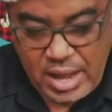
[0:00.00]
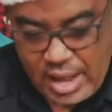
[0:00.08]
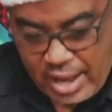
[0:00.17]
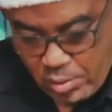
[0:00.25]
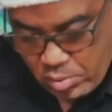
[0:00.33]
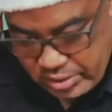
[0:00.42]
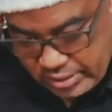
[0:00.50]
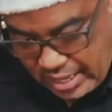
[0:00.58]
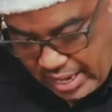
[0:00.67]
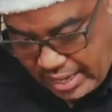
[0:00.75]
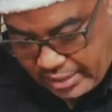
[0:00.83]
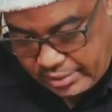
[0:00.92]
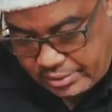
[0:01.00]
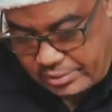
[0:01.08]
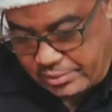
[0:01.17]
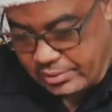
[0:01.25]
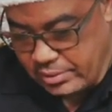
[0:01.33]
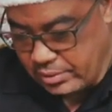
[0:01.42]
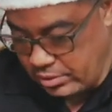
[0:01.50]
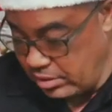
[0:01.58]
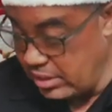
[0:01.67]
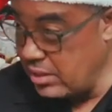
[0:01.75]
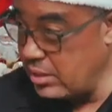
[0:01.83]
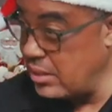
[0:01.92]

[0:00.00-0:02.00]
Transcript: I want to add. So this sorrel.